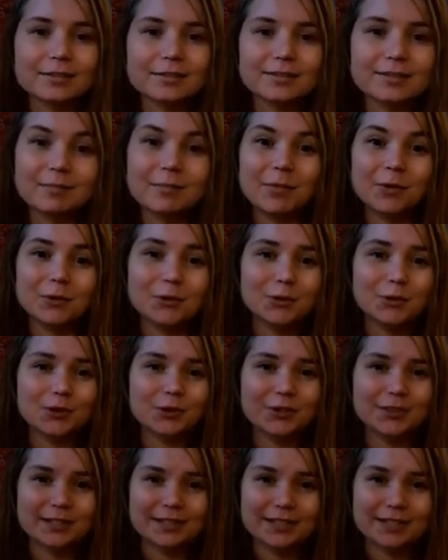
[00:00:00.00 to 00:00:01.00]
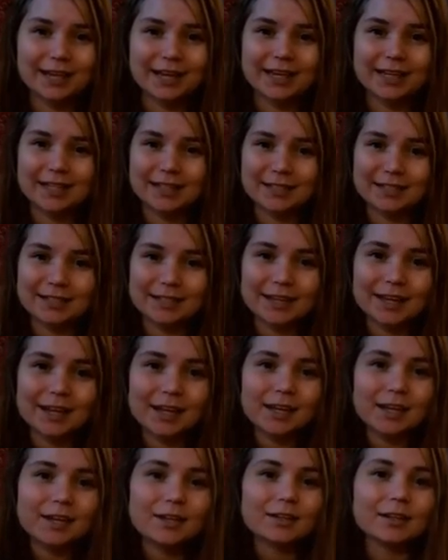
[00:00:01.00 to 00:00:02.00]
emotional states.
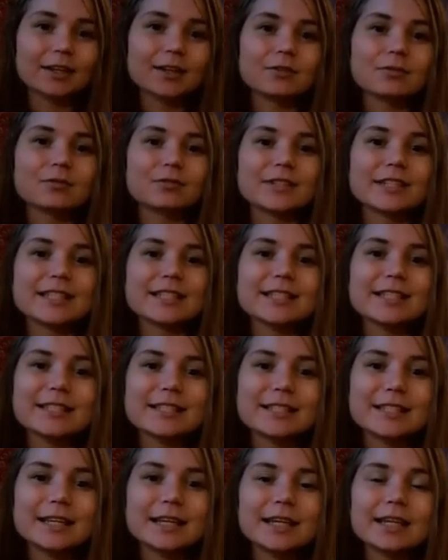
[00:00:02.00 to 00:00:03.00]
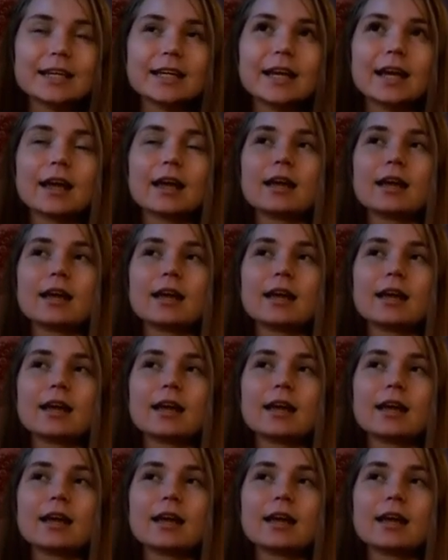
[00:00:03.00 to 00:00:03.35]
Like resisting